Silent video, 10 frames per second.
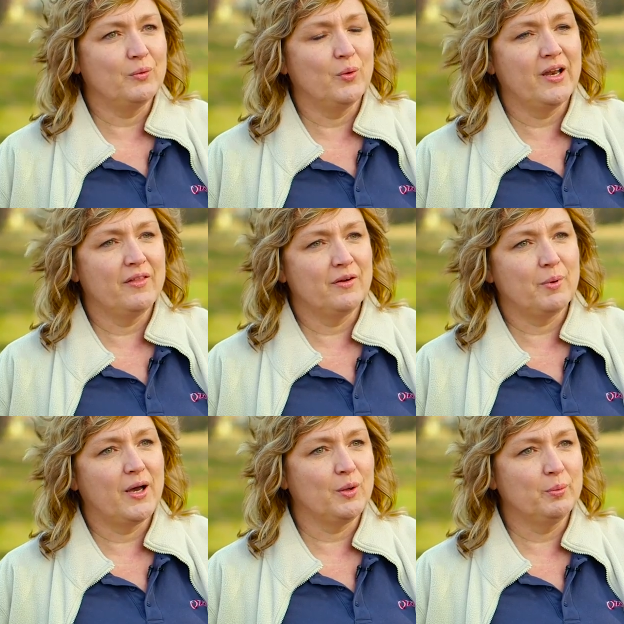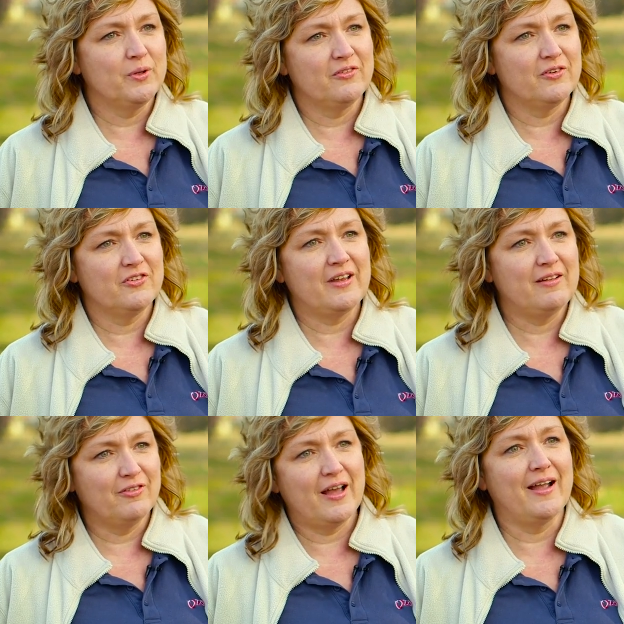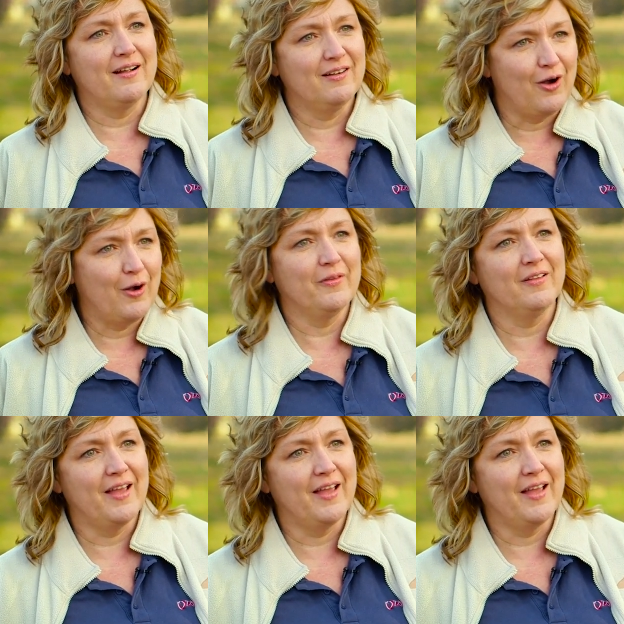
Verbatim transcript: What other bottle puts their state flag on the